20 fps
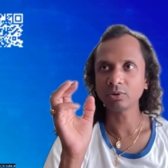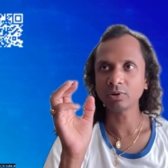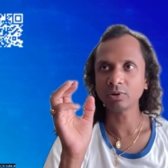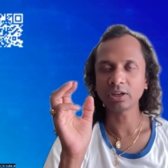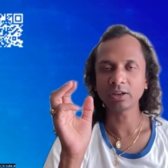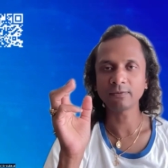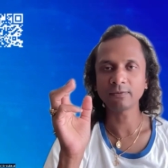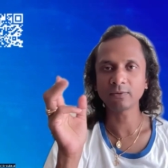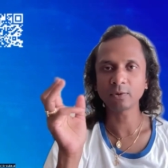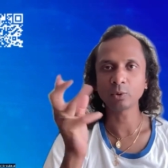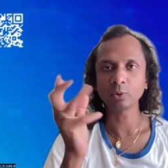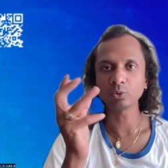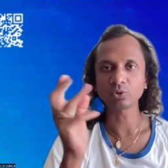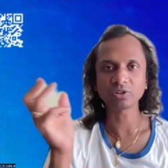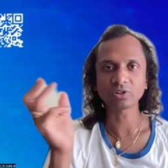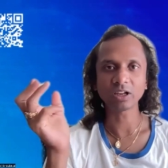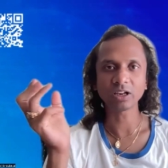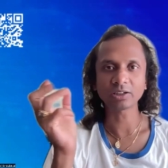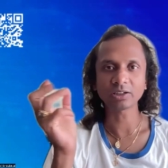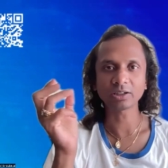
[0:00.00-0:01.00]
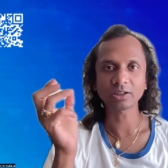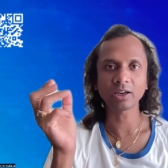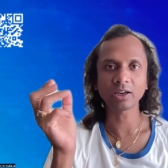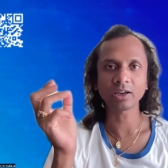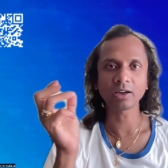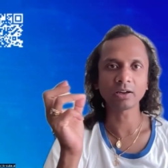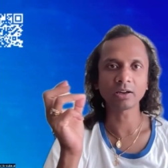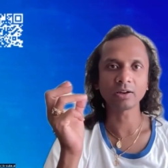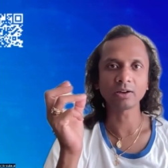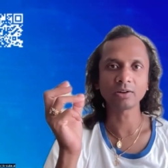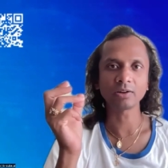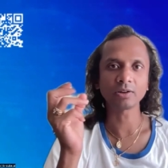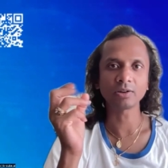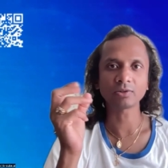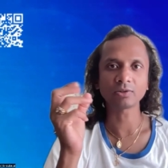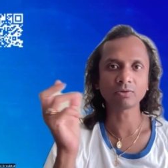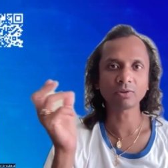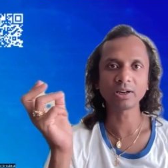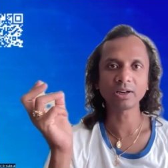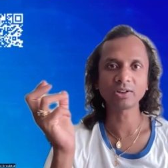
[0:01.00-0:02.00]
you if you select a,
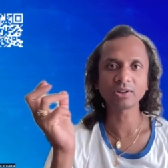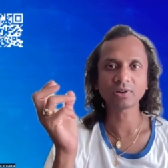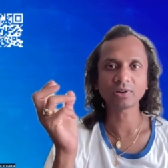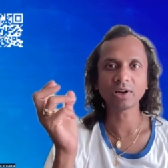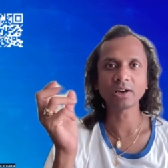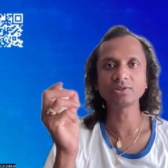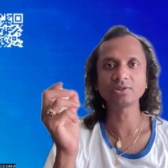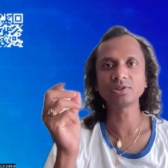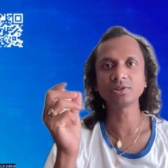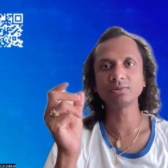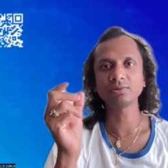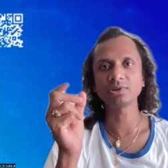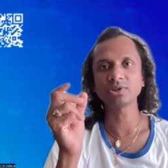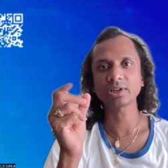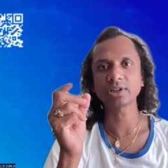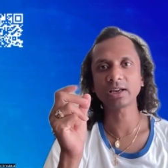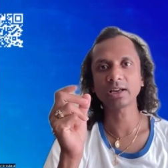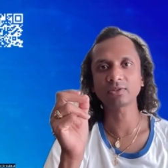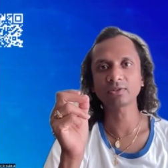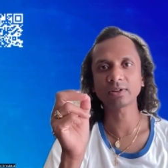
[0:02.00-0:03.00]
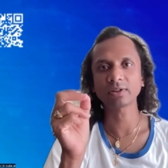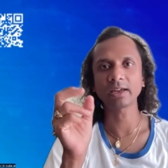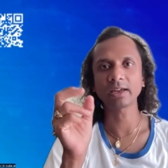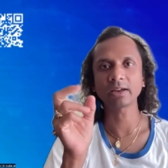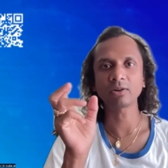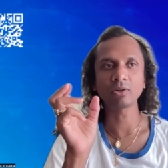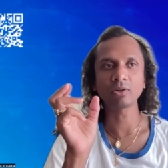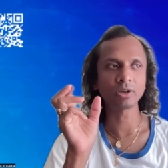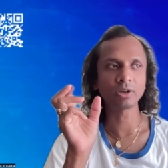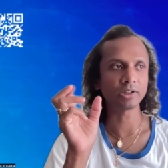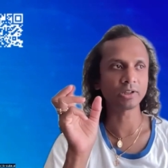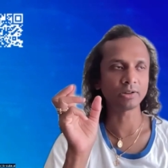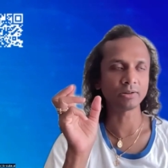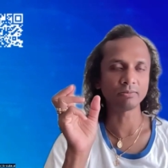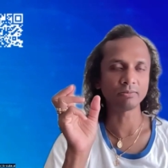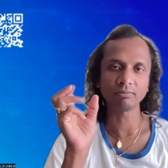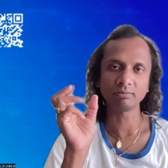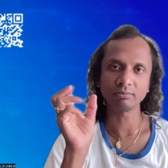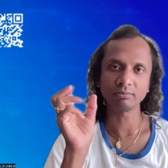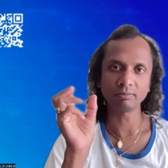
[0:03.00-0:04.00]
a trading strategy which has like
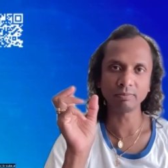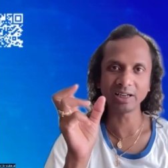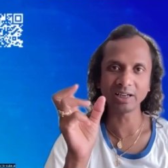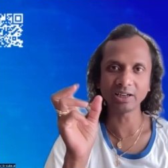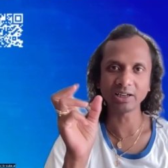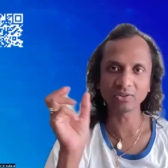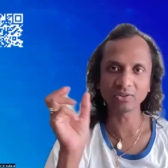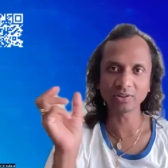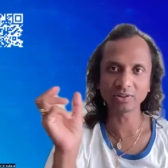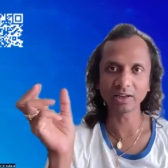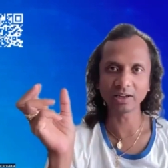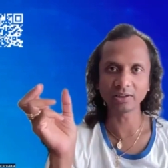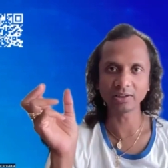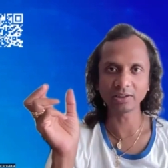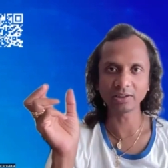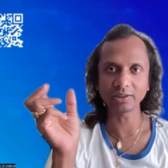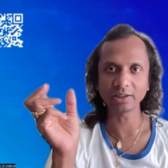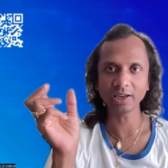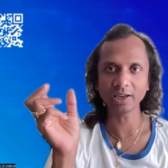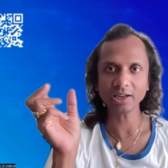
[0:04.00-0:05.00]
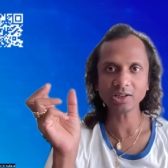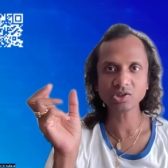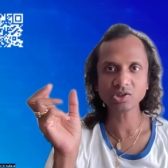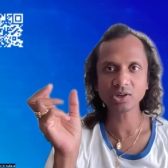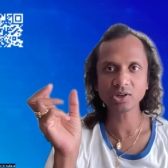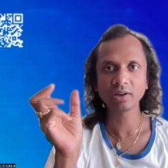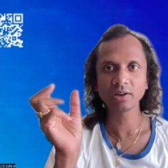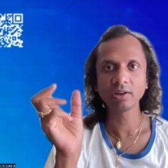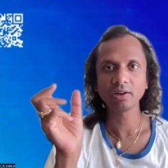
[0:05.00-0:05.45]
only btc and eth